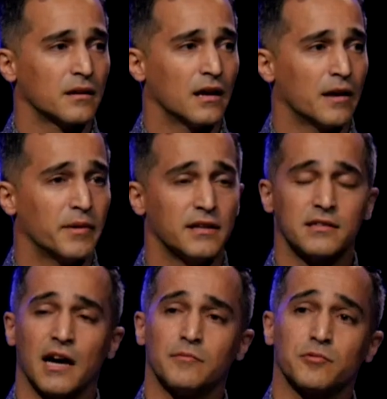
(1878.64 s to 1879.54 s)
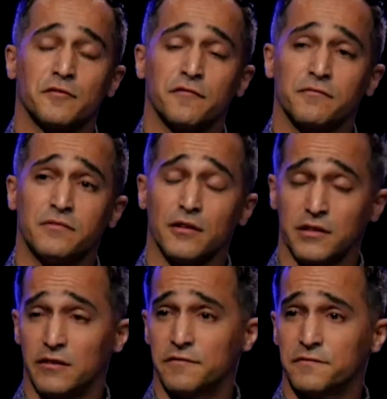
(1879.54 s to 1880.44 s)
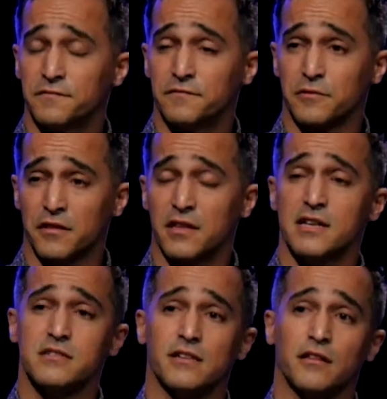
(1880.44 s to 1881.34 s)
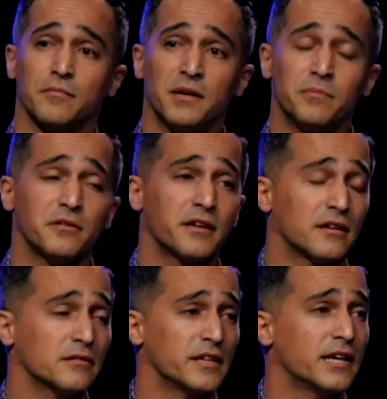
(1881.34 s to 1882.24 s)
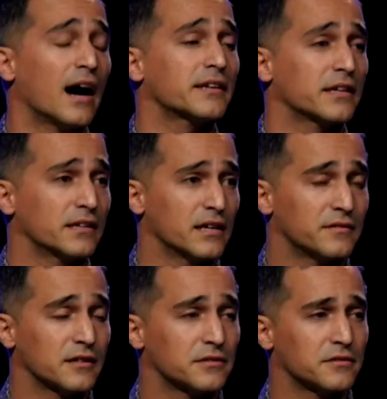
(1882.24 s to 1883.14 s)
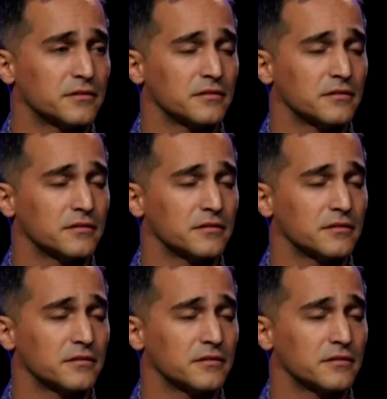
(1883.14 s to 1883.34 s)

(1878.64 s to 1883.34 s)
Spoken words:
And many times we're looking for things in other people that only God can give us.